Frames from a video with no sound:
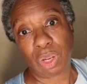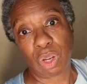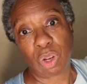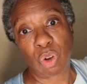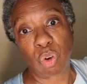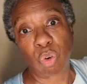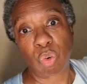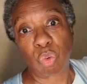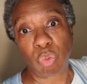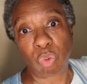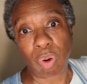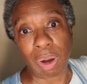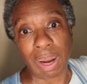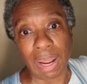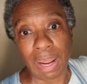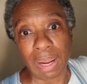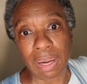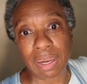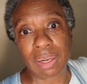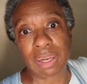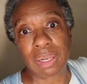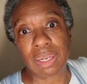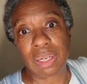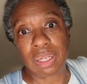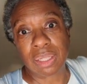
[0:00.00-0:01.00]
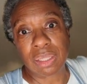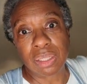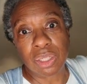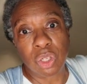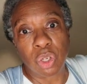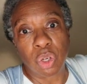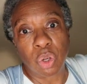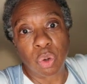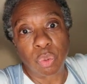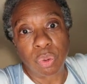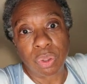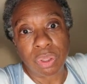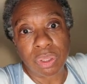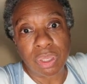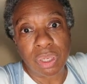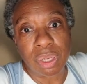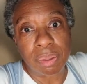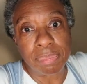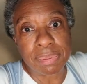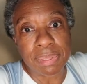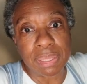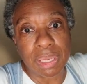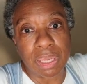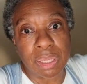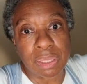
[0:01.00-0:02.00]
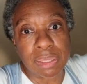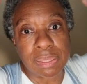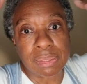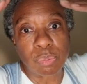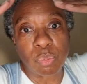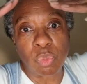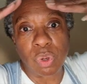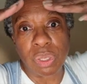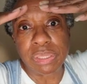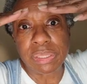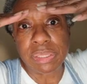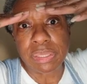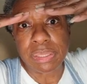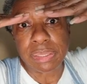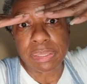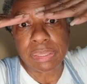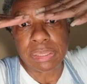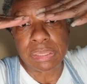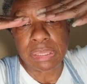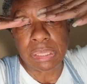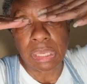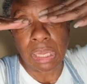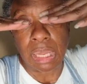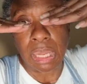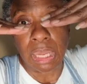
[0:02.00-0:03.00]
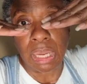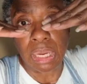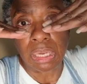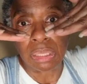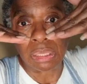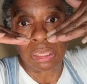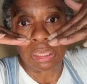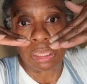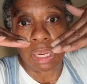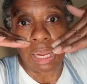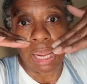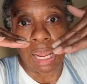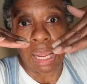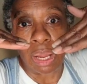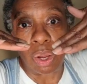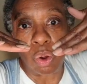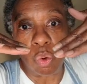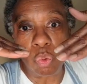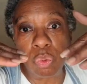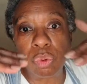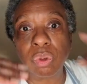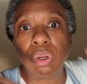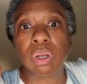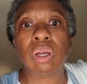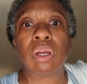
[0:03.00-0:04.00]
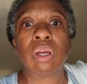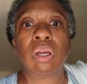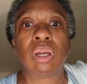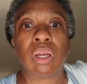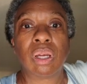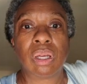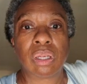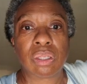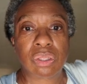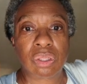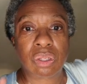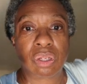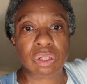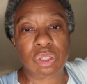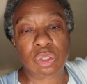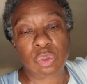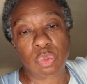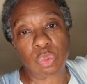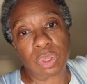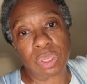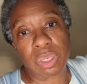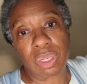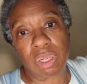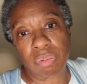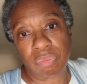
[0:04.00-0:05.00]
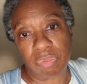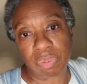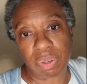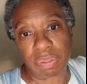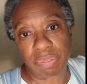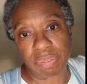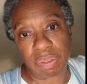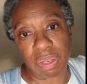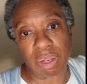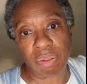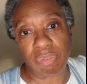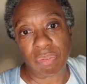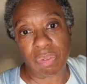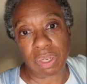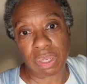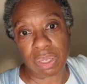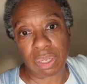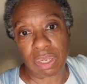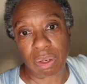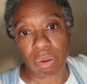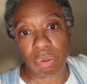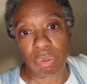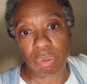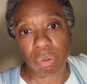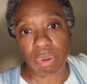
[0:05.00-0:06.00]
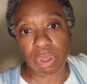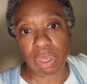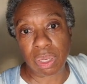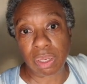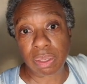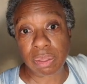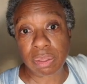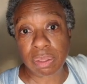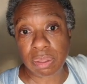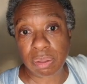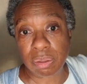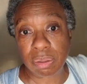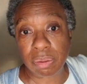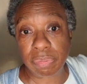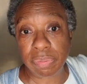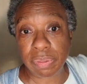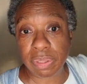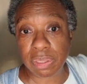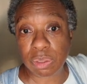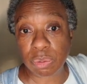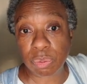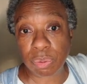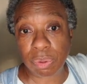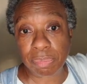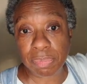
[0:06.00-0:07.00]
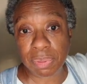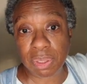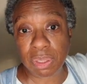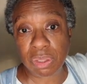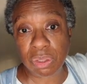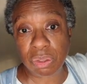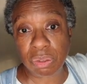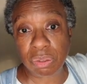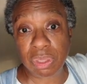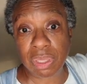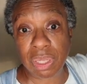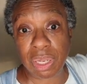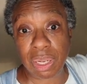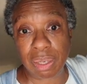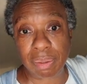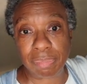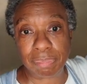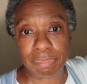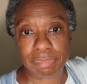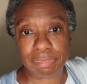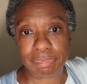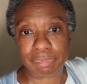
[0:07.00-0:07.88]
crack, and it keeps like it wants to sag down. So I just want to get rid of that right now. Okay, so that's what I'm going to do today.